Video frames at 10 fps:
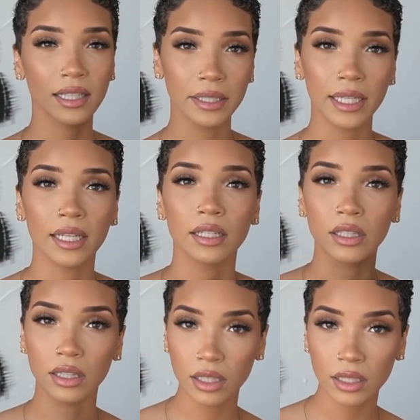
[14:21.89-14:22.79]
clean
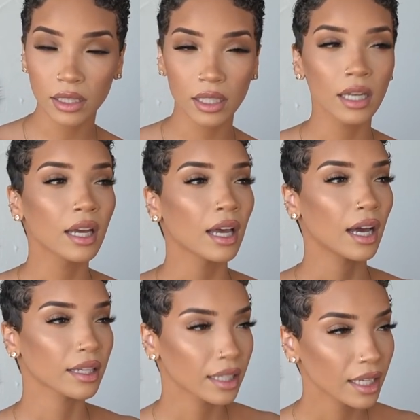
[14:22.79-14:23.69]
look.
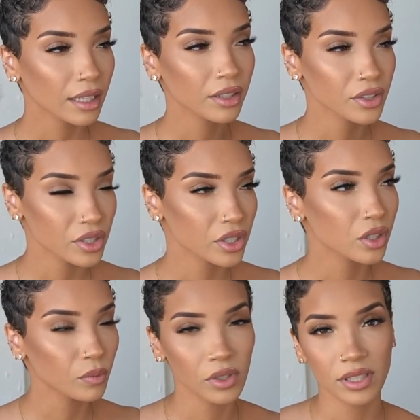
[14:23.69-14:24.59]
Again, there's
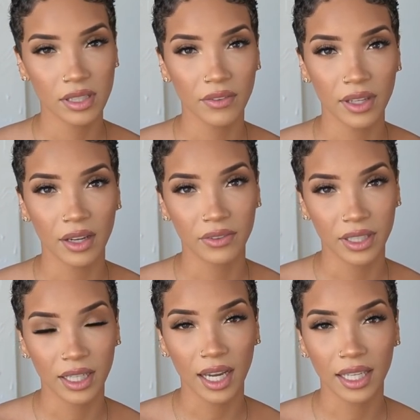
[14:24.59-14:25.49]
still more stuff that I feel
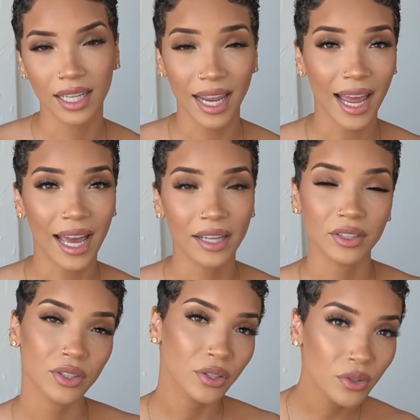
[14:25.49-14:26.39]
like I can
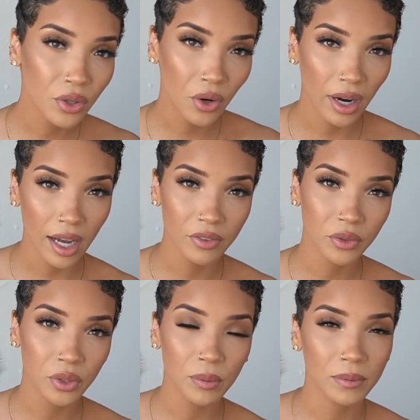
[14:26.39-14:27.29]
add to the
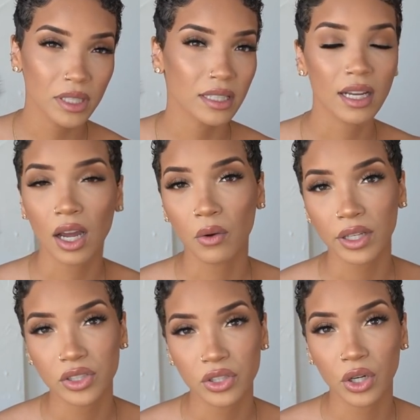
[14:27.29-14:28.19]
craft room. I'm just not
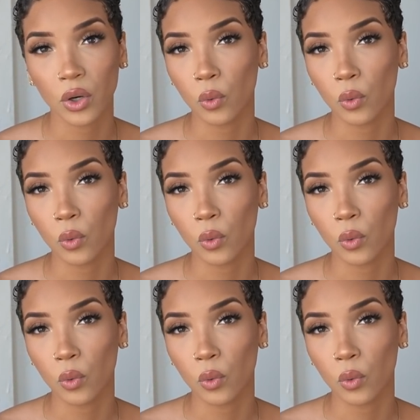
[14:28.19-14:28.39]
quite sure